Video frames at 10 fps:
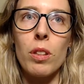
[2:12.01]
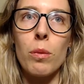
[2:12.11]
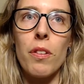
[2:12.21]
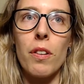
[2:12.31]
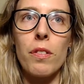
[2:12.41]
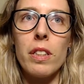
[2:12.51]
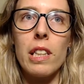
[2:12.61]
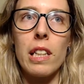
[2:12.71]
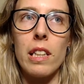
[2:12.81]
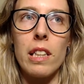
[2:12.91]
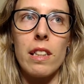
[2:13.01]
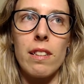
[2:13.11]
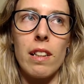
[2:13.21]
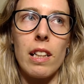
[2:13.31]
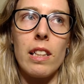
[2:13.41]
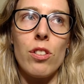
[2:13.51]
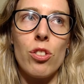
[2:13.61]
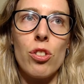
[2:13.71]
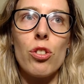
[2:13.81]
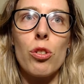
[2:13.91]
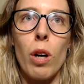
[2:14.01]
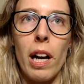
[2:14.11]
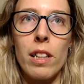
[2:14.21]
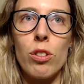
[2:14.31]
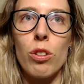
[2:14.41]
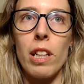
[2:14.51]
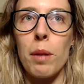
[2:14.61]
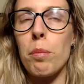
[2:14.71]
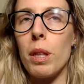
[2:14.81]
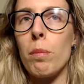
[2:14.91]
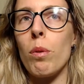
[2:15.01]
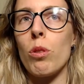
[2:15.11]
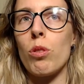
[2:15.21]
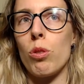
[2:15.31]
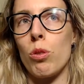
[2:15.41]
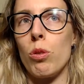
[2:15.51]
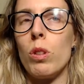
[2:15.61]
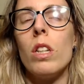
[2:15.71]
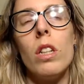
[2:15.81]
With every technique, it's like he's just trying to get people to